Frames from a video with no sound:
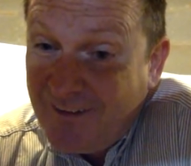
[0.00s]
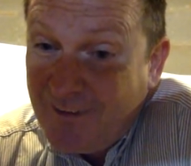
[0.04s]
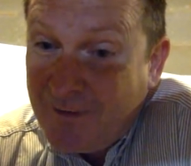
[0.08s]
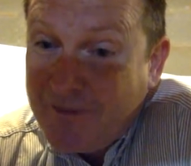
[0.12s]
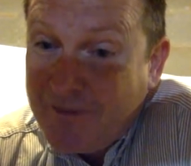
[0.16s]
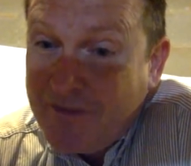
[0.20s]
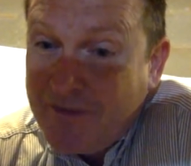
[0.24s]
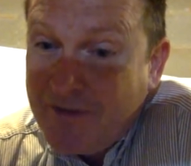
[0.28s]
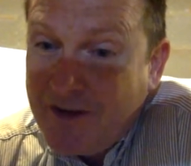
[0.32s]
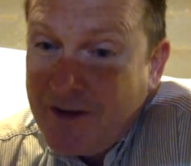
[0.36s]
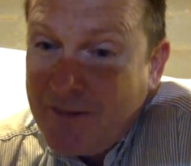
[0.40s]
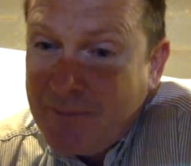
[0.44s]

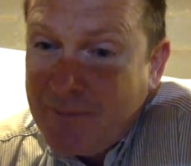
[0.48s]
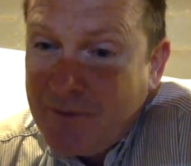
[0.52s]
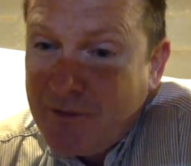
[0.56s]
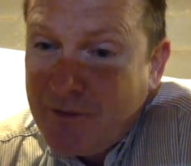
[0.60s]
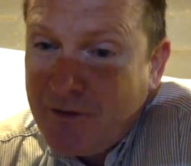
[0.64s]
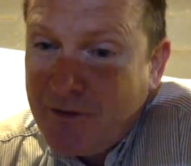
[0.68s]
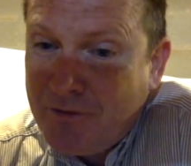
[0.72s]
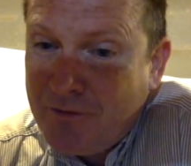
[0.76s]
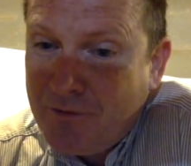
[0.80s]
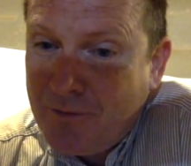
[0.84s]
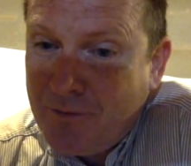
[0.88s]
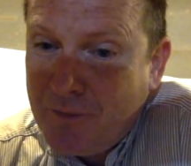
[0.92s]

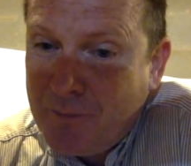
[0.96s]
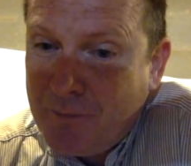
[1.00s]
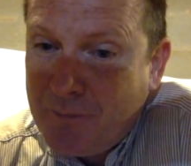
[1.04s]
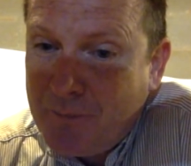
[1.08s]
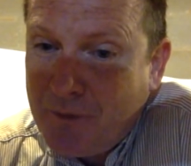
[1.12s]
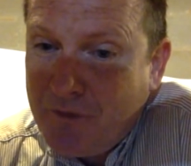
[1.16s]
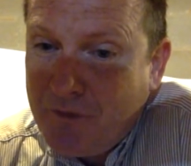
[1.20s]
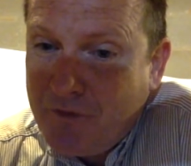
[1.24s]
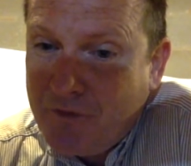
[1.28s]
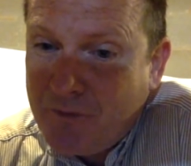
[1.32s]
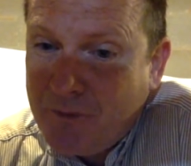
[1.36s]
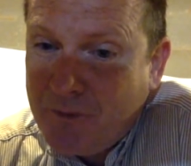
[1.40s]
chapter from the
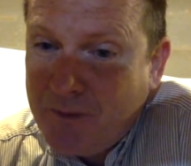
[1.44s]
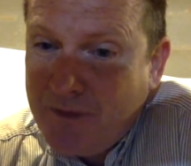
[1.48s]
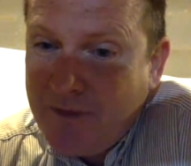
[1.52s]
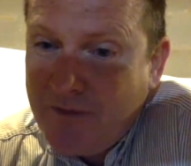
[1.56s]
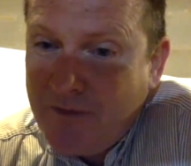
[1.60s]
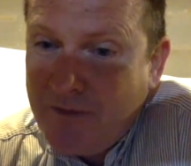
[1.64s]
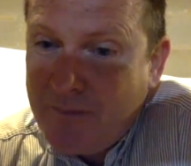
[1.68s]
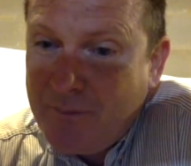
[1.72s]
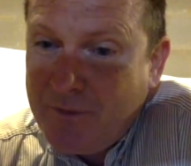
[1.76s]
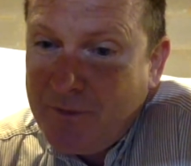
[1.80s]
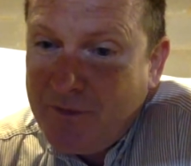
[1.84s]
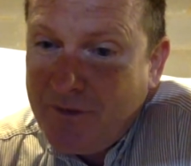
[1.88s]
most
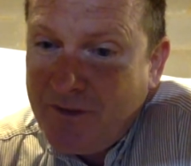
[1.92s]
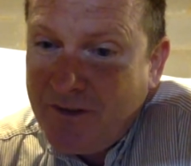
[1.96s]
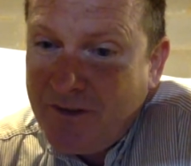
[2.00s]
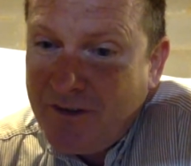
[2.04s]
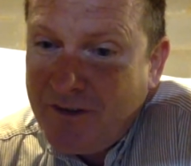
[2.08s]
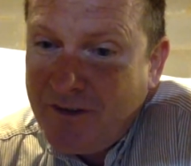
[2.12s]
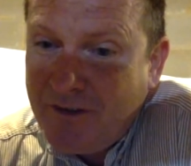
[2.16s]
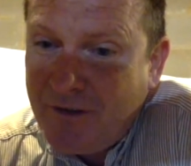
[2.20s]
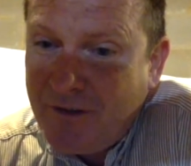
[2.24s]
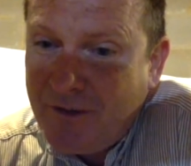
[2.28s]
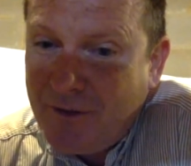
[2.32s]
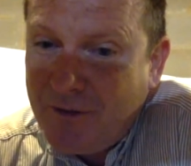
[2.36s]
recent
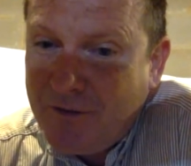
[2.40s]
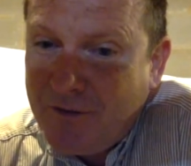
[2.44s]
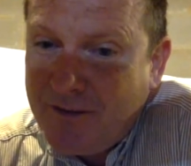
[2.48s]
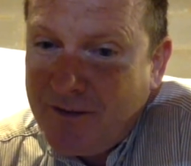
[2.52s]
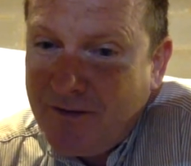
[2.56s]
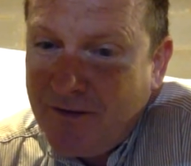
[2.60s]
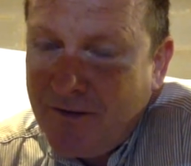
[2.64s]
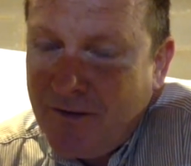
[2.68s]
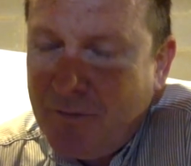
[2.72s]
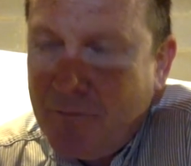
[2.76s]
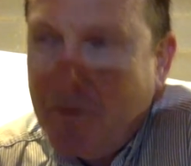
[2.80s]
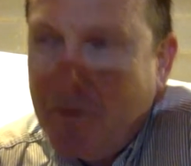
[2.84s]
material
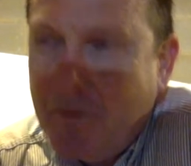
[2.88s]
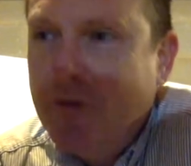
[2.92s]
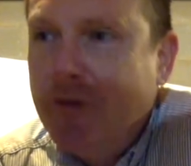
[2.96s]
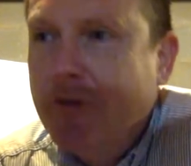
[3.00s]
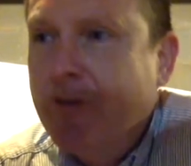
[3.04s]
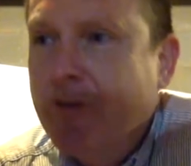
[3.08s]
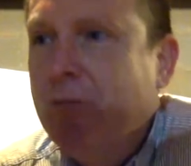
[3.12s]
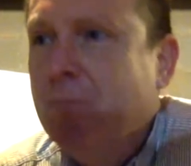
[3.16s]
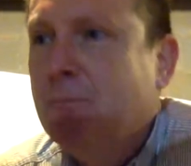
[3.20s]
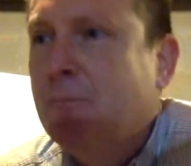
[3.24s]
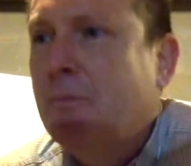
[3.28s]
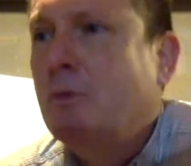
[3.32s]
is the
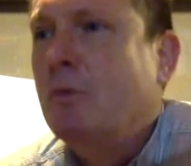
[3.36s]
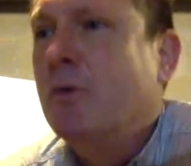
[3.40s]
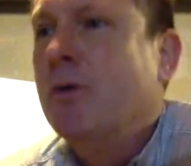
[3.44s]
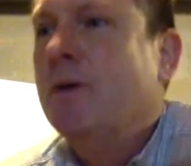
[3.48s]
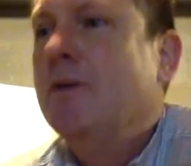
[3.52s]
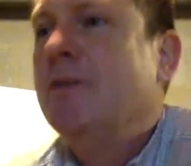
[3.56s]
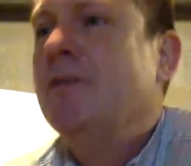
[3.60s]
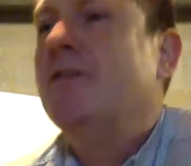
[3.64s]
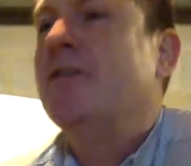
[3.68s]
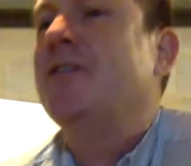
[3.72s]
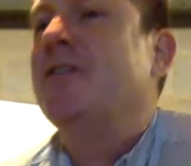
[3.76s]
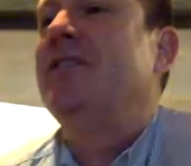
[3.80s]
most
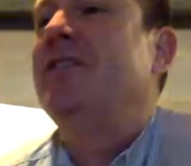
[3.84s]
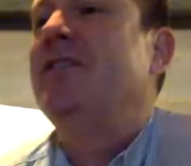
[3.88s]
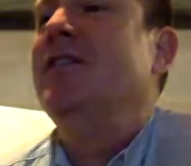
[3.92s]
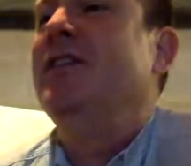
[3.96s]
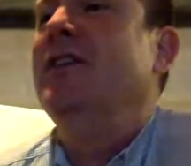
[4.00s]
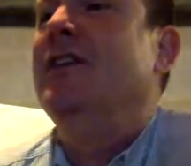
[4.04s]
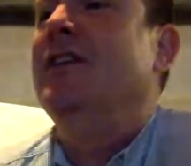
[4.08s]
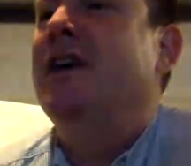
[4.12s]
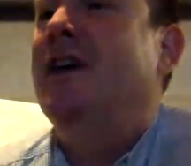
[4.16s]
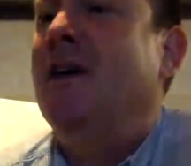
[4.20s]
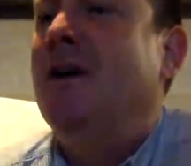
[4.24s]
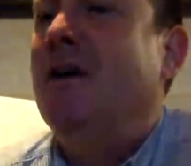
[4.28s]
important to
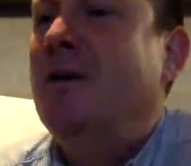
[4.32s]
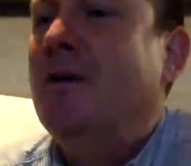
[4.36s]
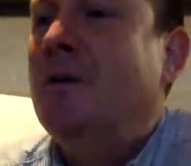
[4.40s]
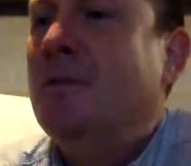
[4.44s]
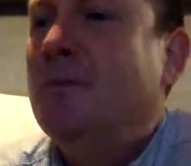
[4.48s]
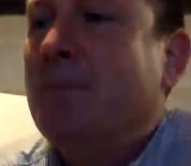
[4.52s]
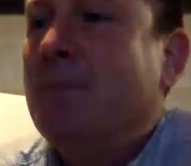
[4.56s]
know?